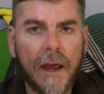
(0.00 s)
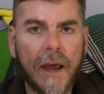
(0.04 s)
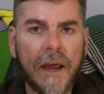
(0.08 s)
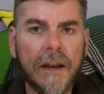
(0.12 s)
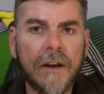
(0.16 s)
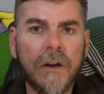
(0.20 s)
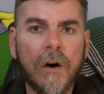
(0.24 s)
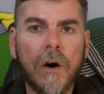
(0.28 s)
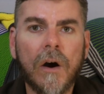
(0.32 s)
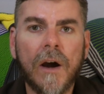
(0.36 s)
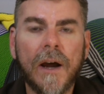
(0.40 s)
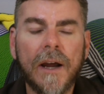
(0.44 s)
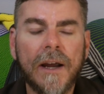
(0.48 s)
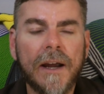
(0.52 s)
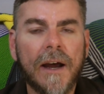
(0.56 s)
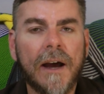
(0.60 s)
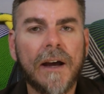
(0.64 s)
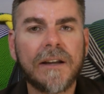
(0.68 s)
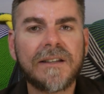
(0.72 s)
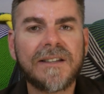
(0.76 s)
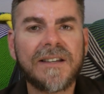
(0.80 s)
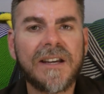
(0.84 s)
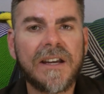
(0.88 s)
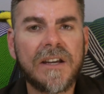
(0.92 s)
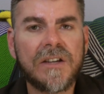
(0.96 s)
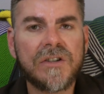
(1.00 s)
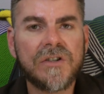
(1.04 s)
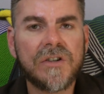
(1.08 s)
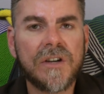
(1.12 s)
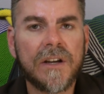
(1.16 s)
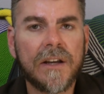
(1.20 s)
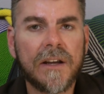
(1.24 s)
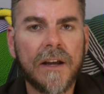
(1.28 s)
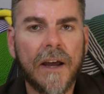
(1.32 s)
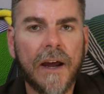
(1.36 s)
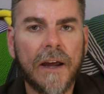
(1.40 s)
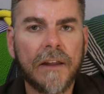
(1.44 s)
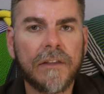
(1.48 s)
and I are
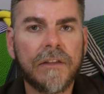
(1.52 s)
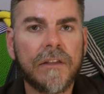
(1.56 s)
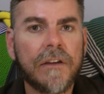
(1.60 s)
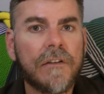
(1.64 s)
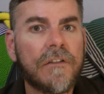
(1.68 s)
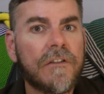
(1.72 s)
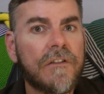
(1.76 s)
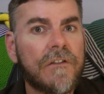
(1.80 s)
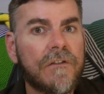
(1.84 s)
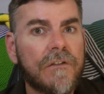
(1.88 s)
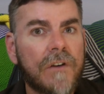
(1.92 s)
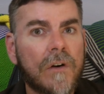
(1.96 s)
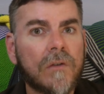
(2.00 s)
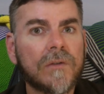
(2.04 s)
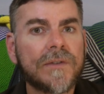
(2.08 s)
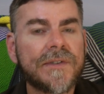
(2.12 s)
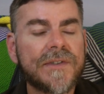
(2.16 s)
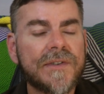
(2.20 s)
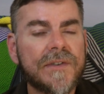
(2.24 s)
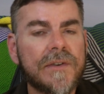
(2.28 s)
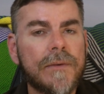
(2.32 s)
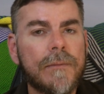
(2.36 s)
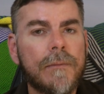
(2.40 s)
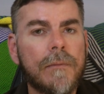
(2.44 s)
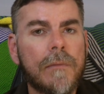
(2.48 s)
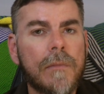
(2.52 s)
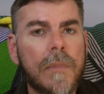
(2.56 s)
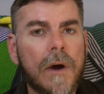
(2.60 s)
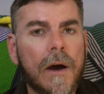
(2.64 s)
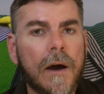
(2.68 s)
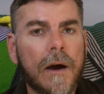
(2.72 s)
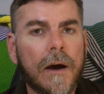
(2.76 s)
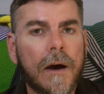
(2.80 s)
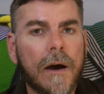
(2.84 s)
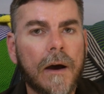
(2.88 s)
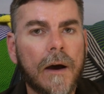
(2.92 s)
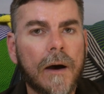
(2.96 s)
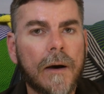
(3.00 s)
teaching at the Folsom
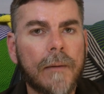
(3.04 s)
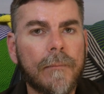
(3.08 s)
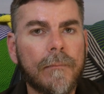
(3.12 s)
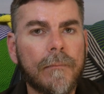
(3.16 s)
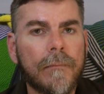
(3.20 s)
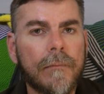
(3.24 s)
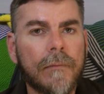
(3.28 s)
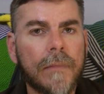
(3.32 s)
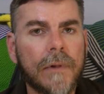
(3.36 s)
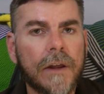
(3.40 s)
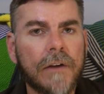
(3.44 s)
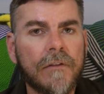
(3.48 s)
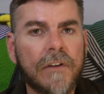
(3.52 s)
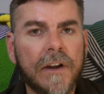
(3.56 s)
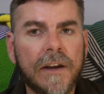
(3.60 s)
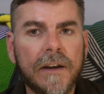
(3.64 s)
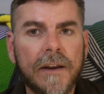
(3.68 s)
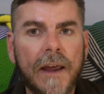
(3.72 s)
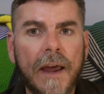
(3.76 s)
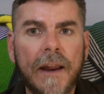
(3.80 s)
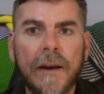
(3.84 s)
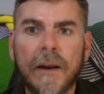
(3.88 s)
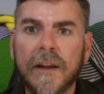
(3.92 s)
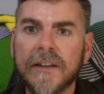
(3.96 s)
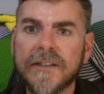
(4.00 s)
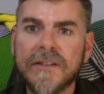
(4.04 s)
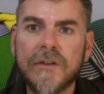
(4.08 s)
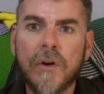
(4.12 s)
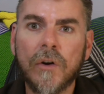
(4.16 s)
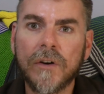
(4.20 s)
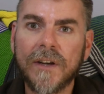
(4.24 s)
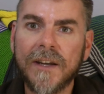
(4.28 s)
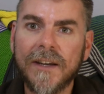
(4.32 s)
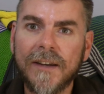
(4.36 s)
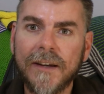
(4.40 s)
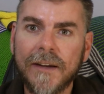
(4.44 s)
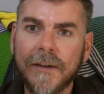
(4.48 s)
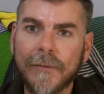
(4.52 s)
um, event, and it's
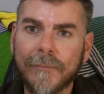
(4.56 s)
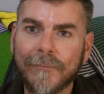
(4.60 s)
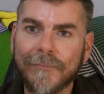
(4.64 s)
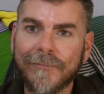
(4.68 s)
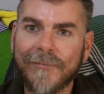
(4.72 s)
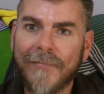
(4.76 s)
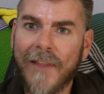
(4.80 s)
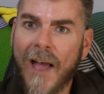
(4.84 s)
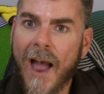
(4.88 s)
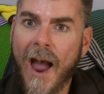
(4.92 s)
not knitting.